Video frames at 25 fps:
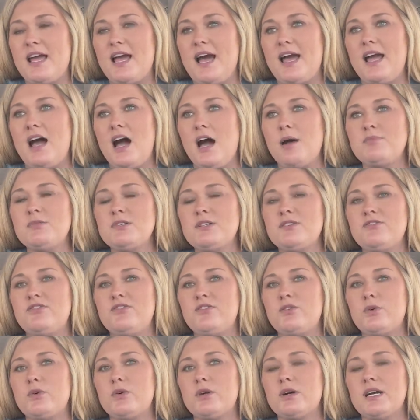I opted
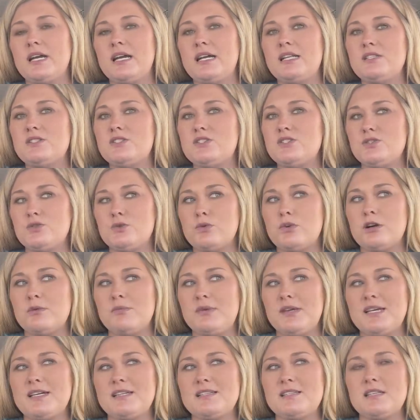for in-store
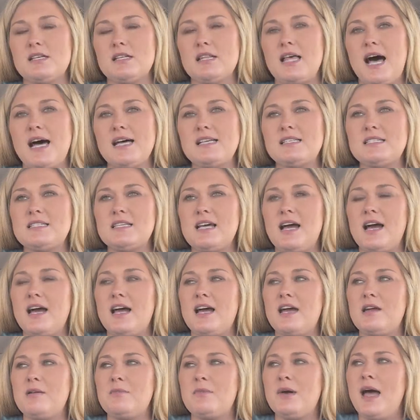because the last
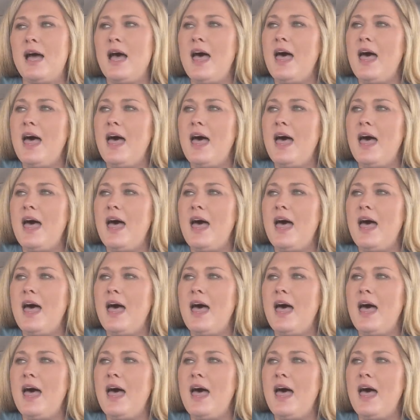time,